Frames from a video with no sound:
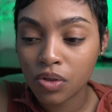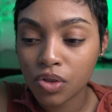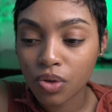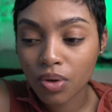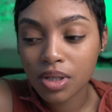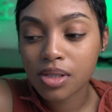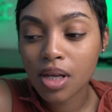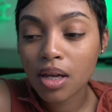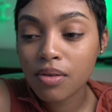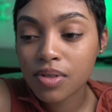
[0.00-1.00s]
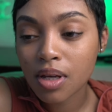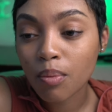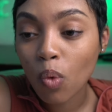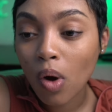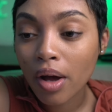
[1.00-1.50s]
So to save
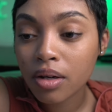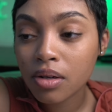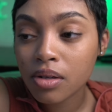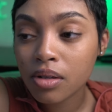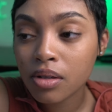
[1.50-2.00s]
someone,